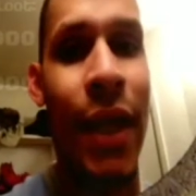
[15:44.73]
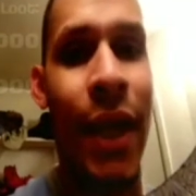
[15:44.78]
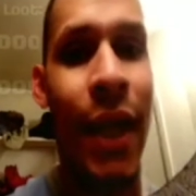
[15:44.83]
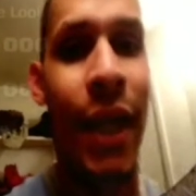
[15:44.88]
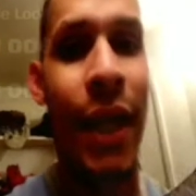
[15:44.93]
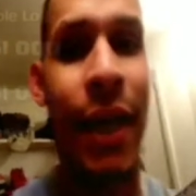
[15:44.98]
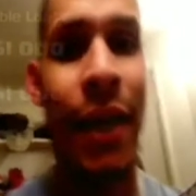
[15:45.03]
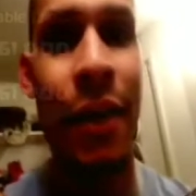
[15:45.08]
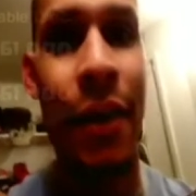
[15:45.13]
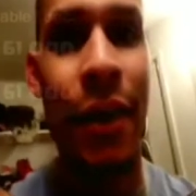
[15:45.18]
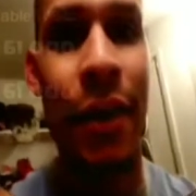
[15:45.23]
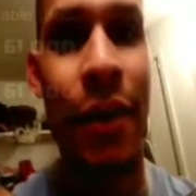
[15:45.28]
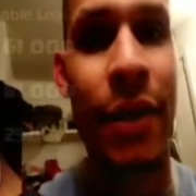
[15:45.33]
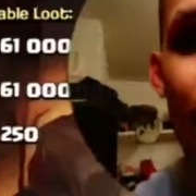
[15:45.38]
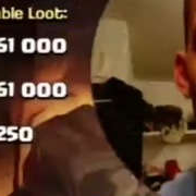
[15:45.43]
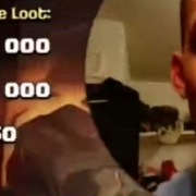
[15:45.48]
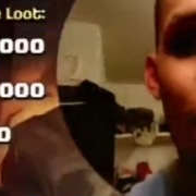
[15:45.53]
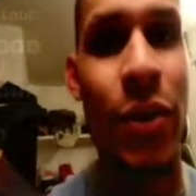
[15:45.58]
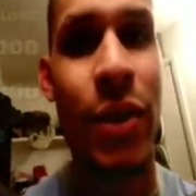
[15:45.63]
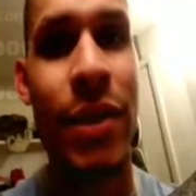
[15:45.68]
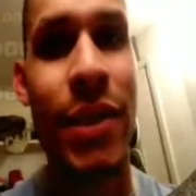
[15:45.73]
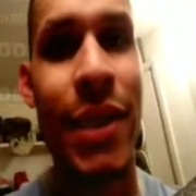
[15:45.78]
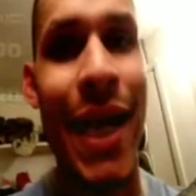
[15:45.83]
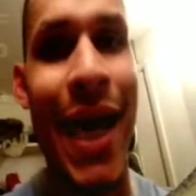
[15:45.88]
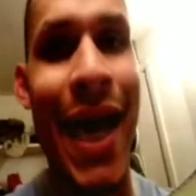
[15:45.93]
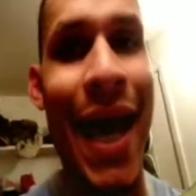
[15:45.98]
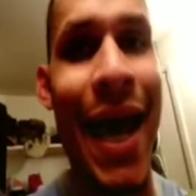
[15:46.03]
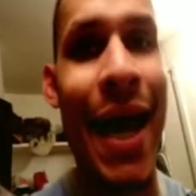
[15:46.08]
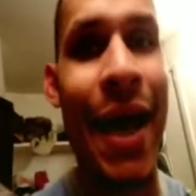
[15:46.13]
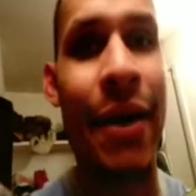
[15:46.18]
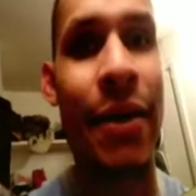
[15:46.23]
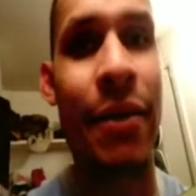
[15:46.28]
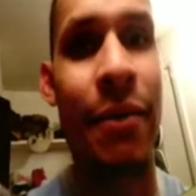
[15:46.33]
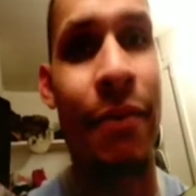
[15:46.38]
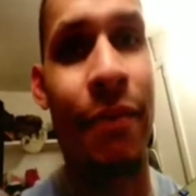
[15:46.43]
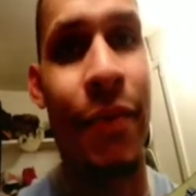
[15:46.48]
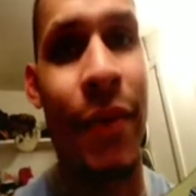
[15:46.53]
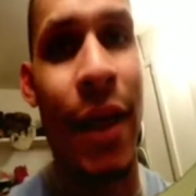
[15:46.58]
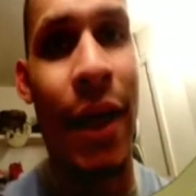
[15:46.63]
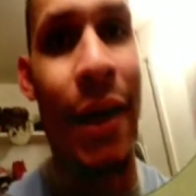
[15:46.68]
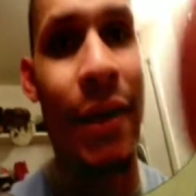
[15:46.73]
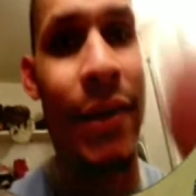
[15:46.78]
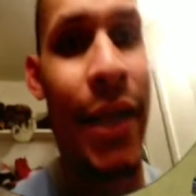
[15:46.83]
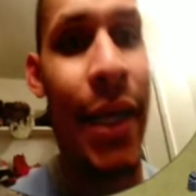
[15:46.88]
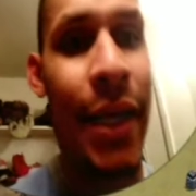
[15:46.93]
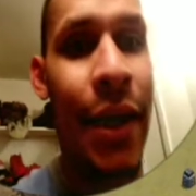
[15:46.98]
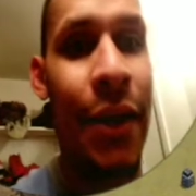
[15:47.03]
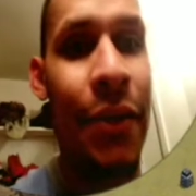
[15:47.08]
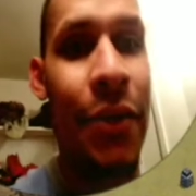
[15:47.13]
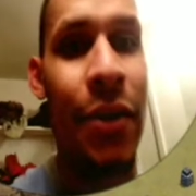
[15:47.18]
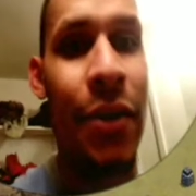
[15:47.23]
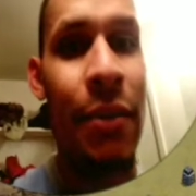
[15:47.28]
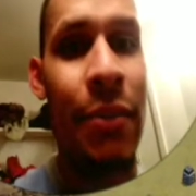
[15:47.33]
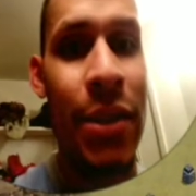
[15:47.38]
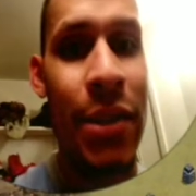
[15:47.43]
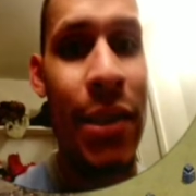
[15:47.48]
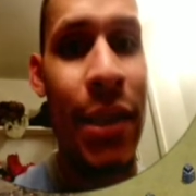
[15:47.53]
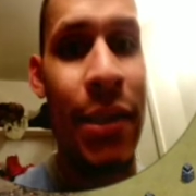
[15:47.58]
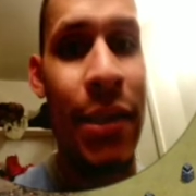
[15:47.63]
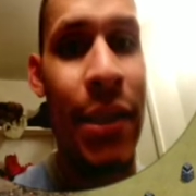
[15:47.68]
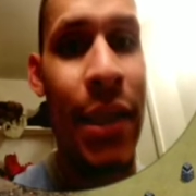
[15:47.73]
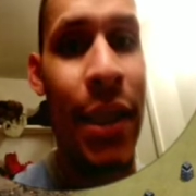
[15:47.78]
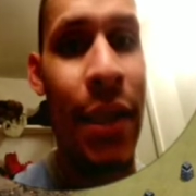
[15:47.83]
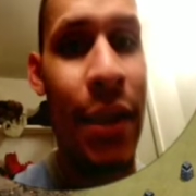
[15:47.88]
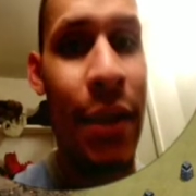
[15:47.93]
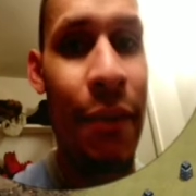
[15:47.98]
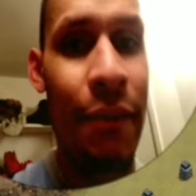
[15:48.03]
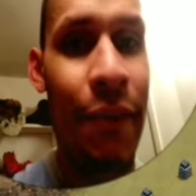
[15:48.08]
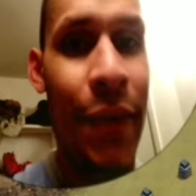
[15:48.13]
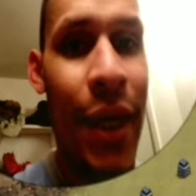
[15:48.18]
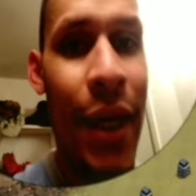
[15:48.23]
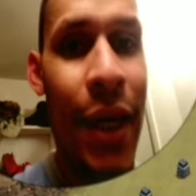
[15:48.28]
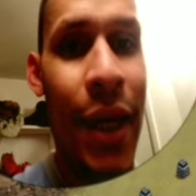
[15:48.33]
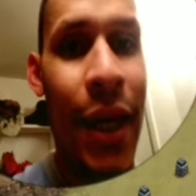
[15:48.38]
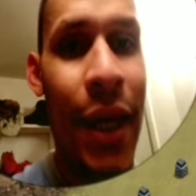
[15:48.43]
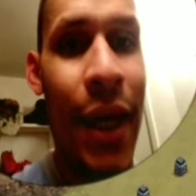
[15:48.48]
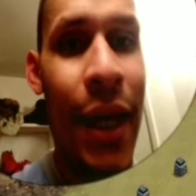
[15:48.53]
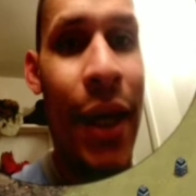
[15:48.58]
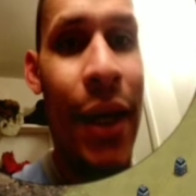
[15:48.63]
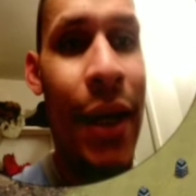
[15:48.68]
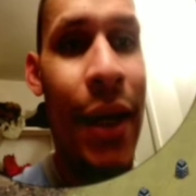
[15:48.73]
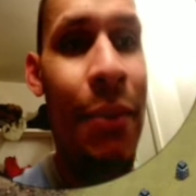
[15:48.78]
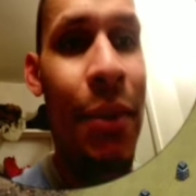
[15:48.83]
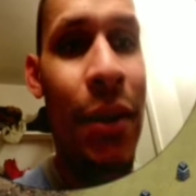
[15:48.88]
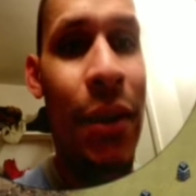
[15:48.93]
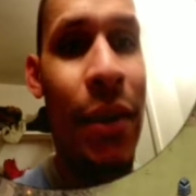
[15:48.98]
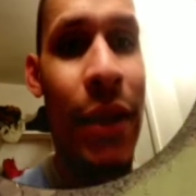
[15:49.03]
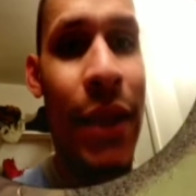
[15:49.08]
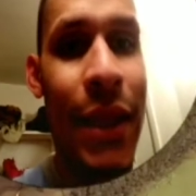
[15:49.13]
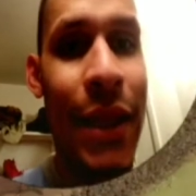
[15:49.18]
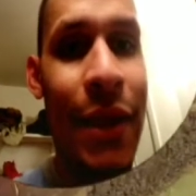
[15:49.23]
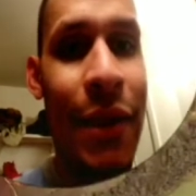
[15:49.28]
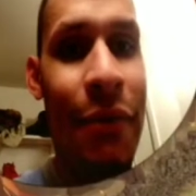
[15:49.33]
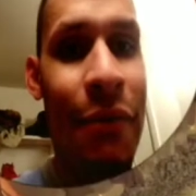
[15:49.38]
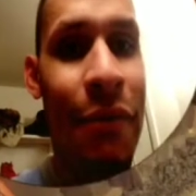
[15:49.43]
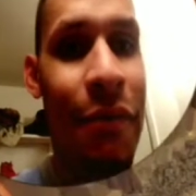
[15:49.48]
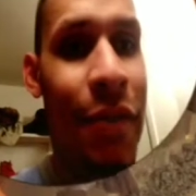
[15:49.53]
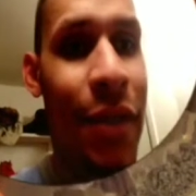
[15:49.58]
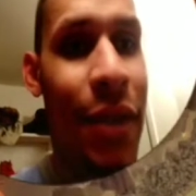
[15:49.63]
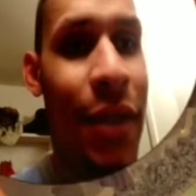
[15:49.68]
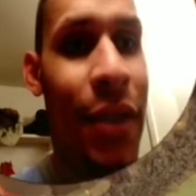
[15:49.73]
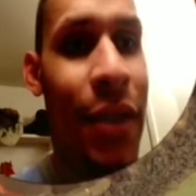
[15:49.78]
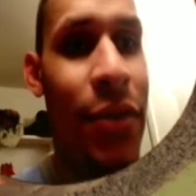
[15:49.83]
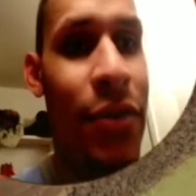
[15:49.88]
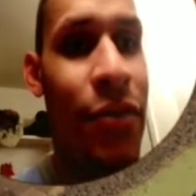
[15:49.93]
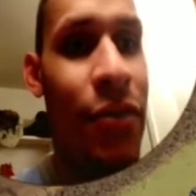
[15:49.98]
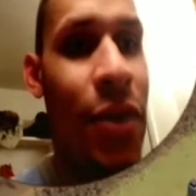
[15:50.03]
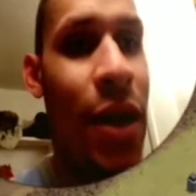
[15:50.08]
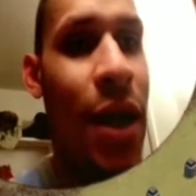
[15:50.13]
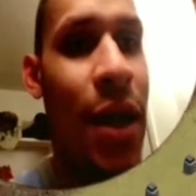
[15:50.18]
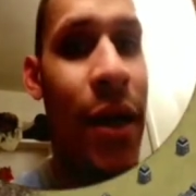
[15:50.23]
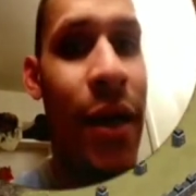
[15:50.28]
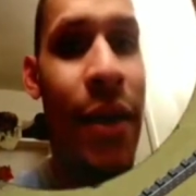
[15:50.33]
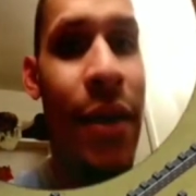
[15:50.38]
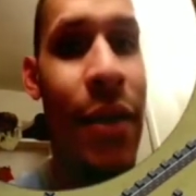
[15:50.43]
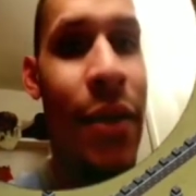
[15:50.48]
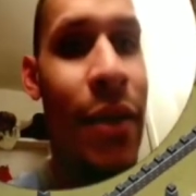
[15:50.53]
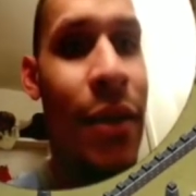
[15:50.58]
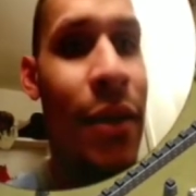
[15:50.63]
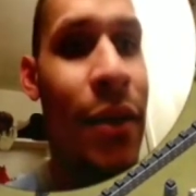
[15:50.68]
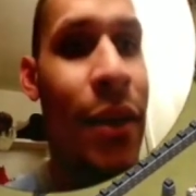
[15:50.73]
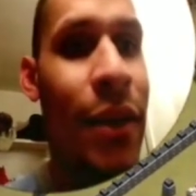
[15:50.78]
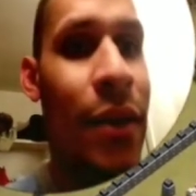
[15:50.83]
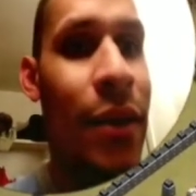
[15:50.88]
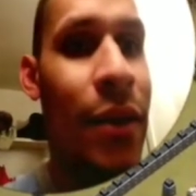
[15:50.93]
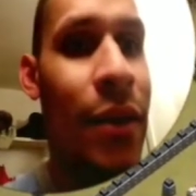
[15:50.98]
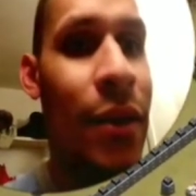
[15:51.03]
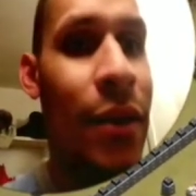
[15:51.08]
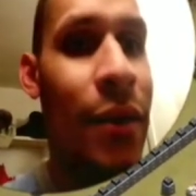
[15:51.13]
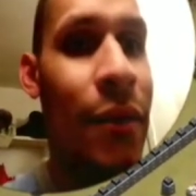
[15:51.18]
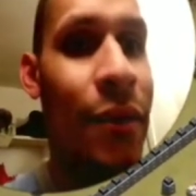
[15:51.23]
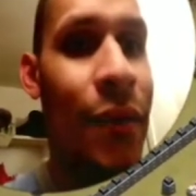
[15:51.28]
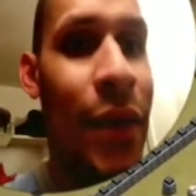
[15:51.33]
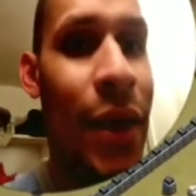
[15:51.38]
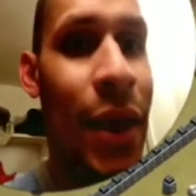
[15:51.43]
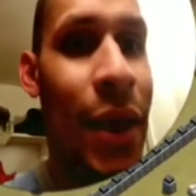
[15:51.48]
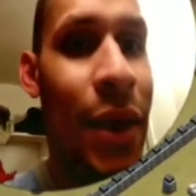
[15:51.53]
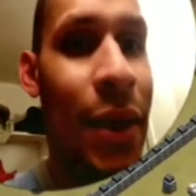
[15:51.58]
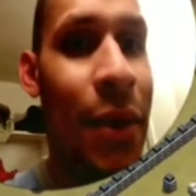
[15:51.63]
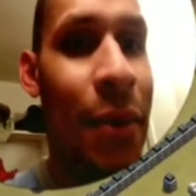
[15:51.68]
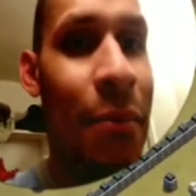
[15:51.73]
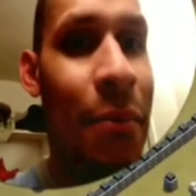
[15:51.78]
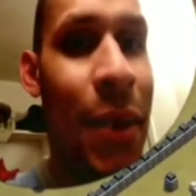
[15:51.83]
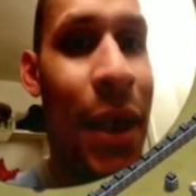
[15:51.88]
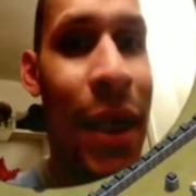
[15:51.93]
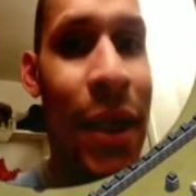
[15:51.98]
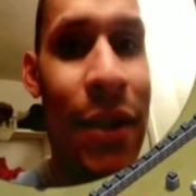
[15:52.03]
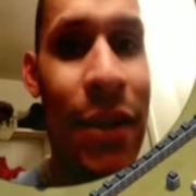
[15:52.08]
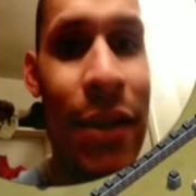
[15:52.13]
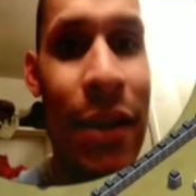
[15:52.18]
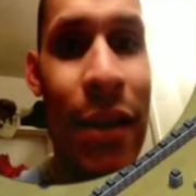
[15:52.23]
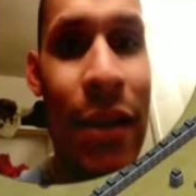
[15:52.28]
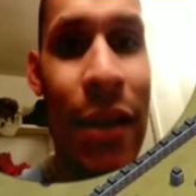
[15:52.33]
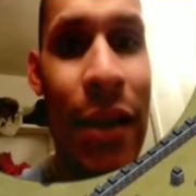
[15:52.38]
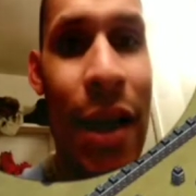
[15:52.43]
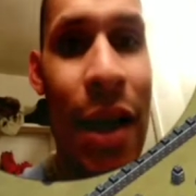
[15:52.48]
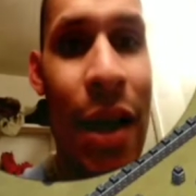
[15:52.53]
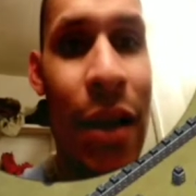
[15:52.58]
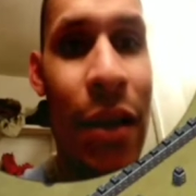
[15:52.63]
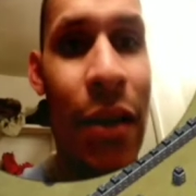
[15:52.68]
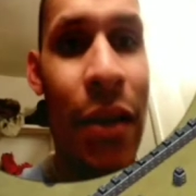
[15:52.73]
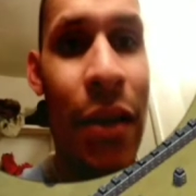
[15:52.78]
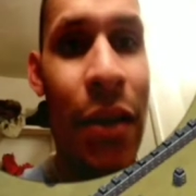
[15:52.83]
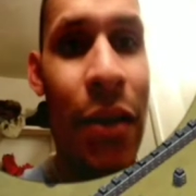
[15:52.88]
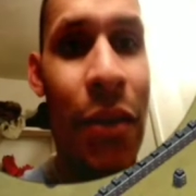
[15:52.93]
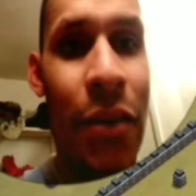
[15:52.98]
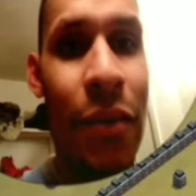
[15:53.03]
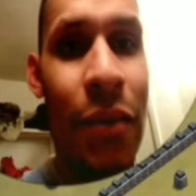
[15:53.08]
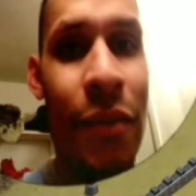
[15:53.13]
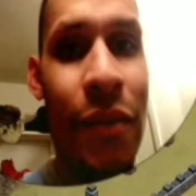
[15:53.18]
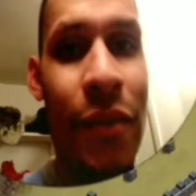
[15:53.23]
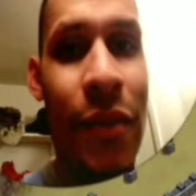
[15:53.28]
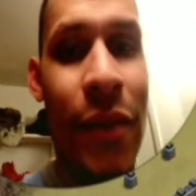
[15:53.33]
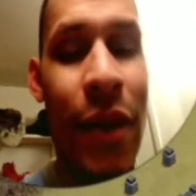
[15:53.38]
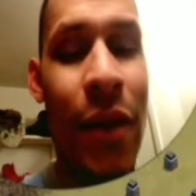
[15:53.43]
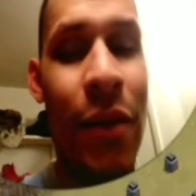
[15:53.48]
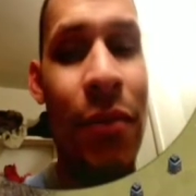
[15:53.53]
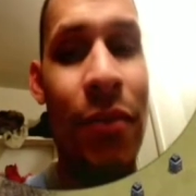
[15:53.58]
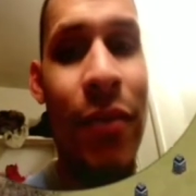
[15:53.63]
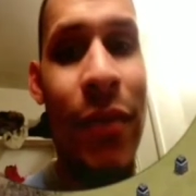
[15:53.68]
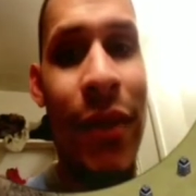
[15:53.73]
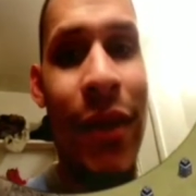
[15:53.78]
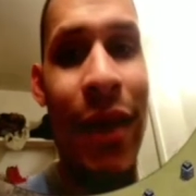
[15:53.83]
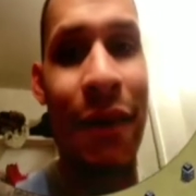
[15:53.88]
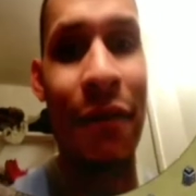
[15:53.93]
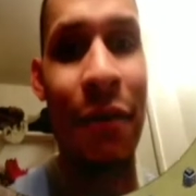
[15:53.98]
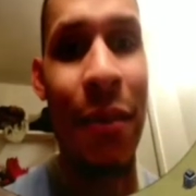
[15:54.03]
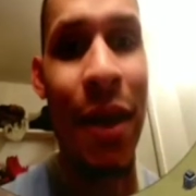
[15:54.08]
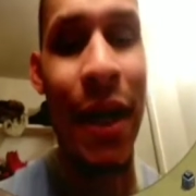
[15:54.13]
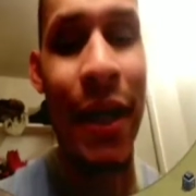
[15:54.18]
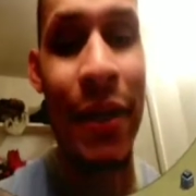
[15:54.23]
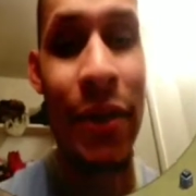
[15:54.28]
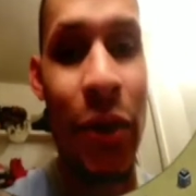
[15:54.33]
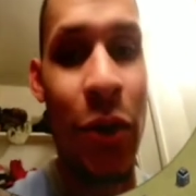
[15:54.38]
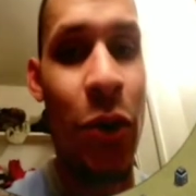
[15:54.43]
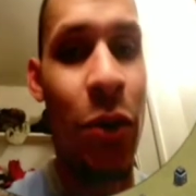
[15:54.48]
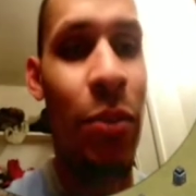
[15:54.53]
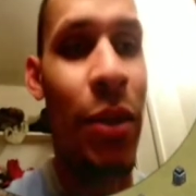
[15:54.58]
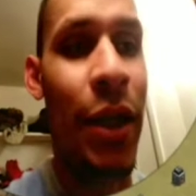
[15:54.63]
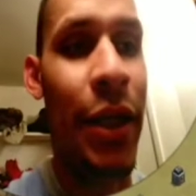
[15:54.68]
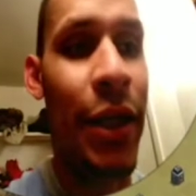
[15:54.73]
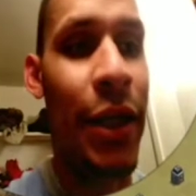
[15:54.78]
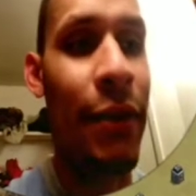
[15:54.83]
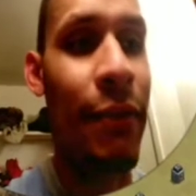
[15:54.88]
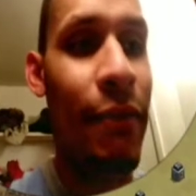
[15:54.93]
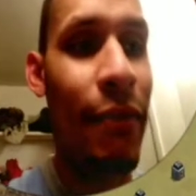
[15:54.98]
And this was Adam taking out their number 16, and I believe he's rocking a little Pentalalo. Nope, never mind, it's cold-blooded.